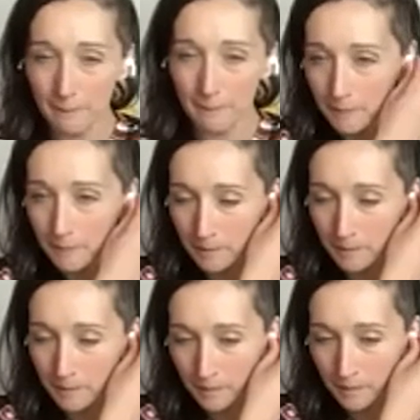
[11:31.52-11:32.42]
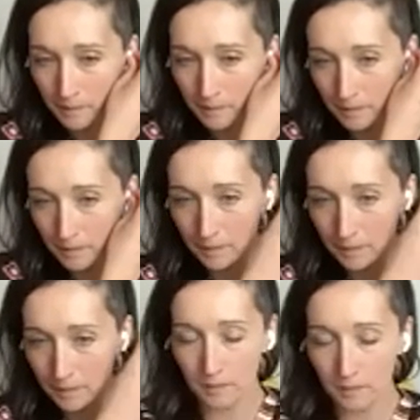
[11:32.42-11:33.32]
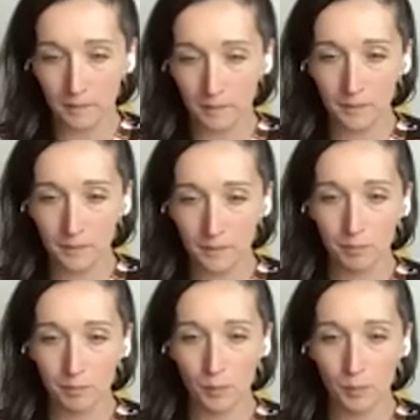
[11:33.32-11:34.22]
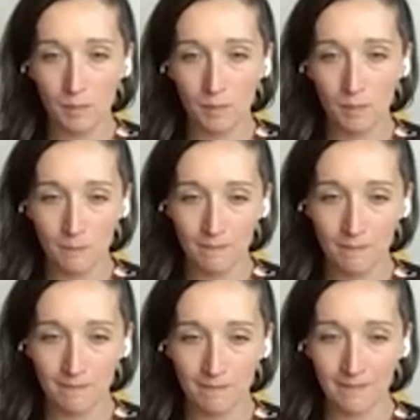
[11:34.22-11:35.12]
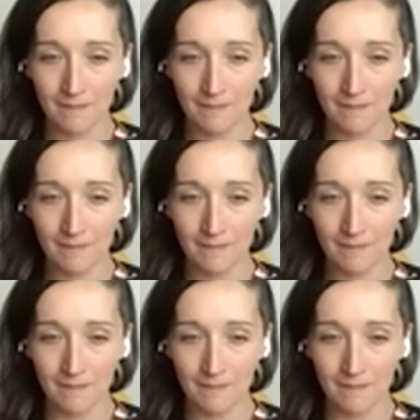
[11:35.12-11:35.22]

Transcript: The person shown says nothing.